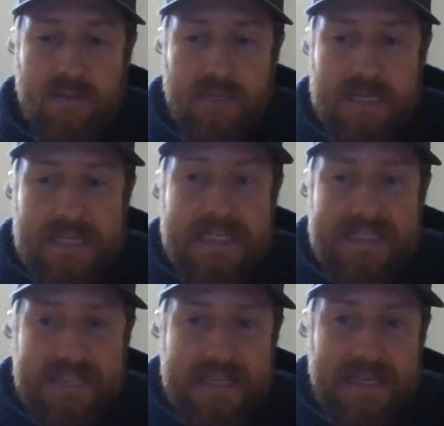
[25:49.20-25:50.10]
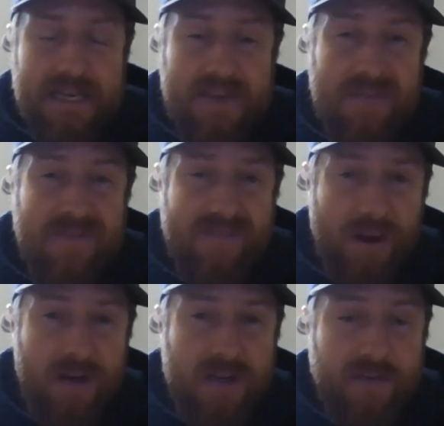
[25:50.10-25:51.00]
easy. It can be
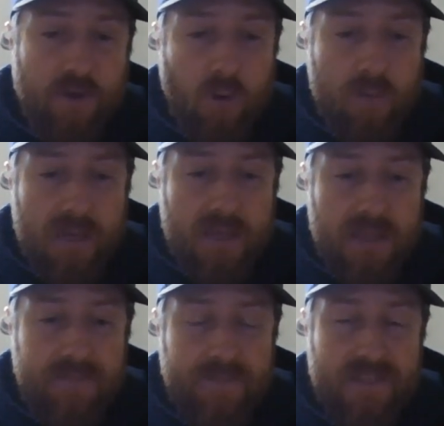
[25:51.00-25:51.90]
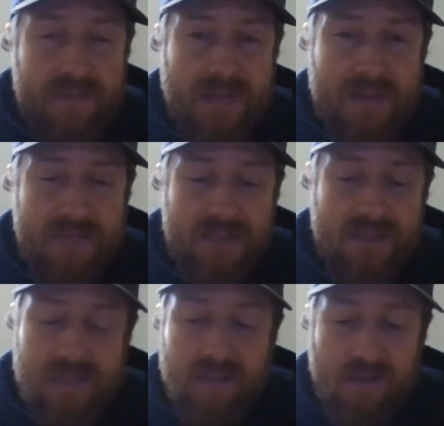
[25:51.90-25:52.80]
very difficult because sometimes it's
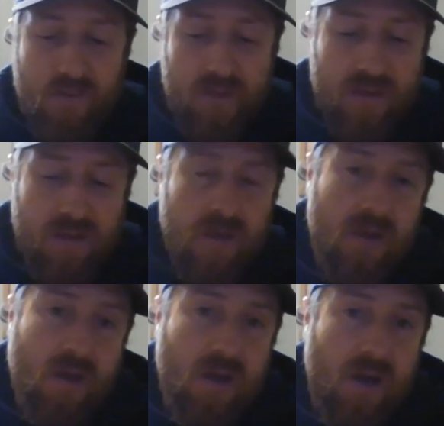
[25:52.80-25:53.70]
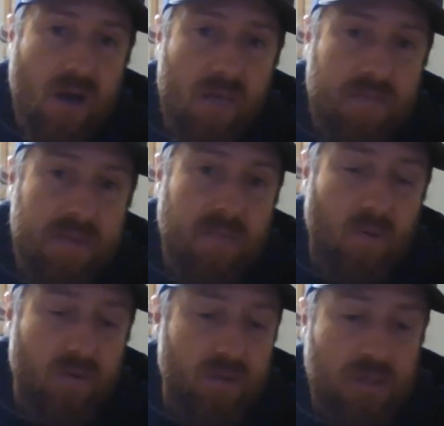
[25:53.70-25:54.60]
dealing with people,
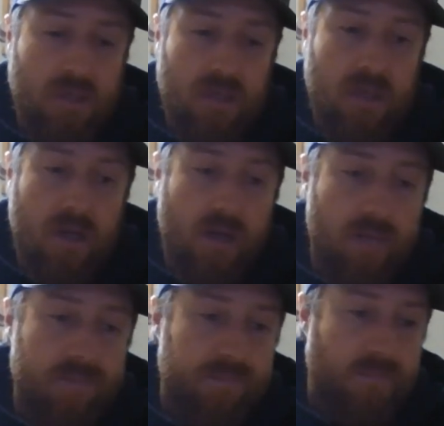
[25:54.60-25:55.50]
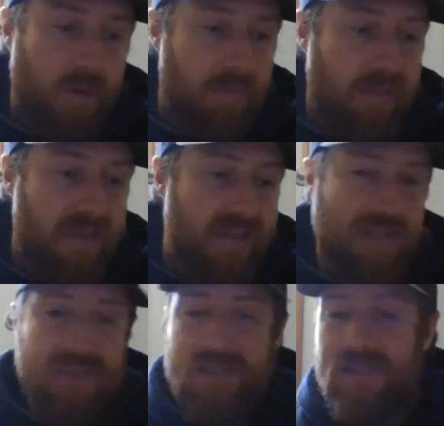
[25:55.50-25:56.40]

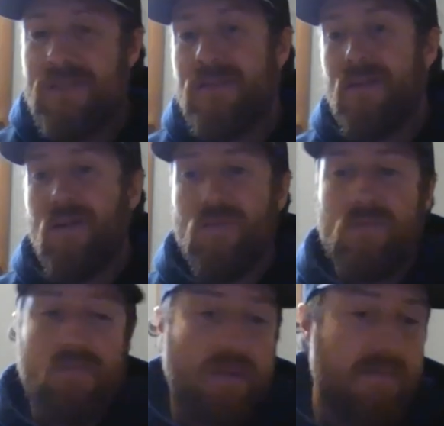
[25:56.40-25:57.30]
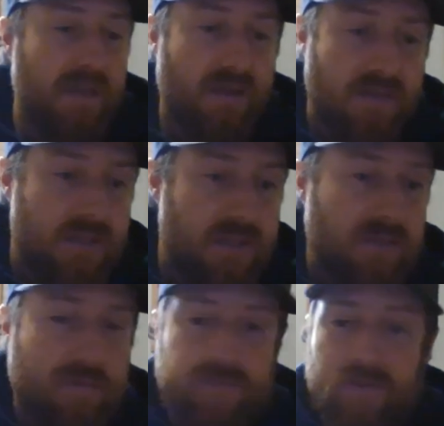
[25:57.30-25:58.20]
places, maybe it's
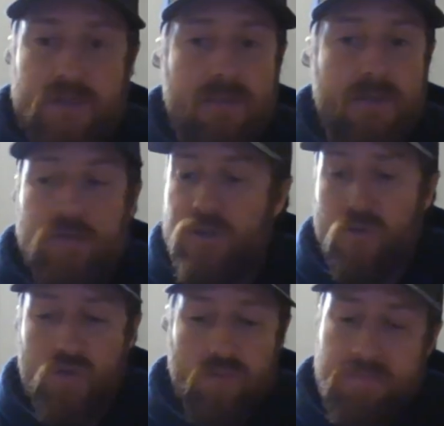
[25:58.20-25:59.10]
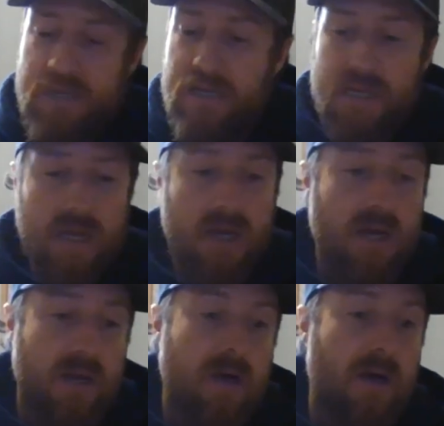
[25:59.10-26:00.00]
for some of you, social media,
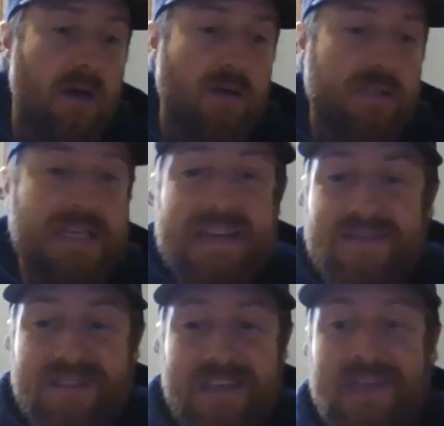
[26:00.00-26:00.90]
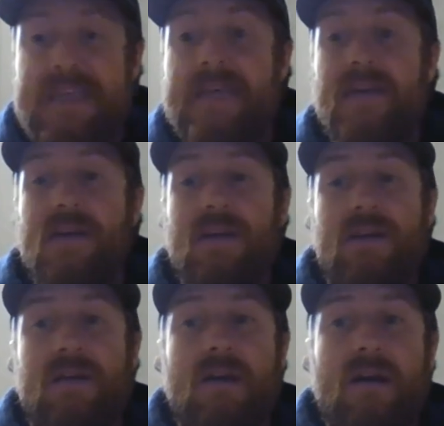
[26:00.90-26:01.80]
TV,
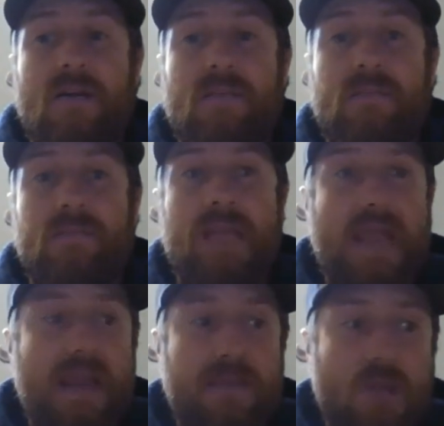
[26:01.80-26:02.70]
games.